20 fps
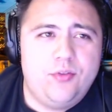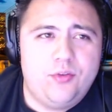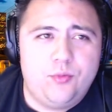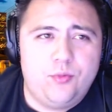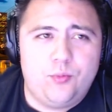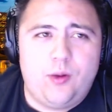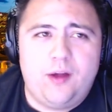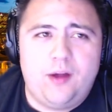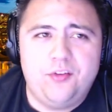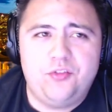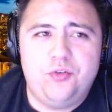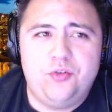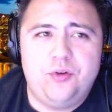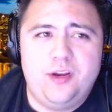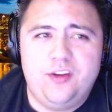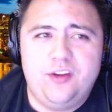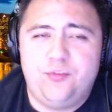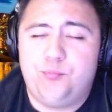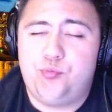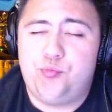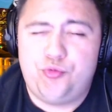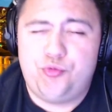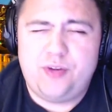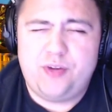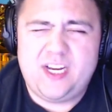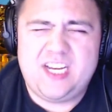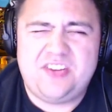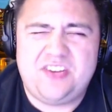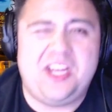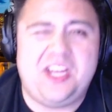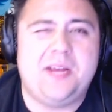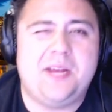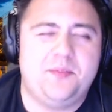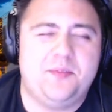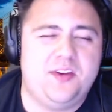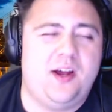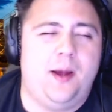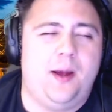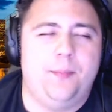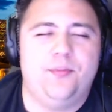the roster is pretty
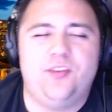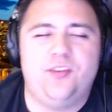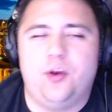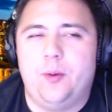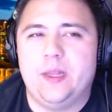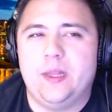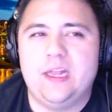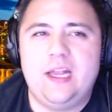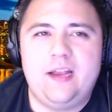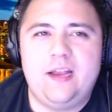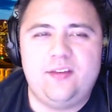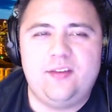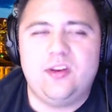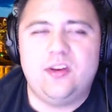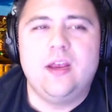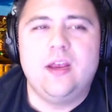jammed up. So unless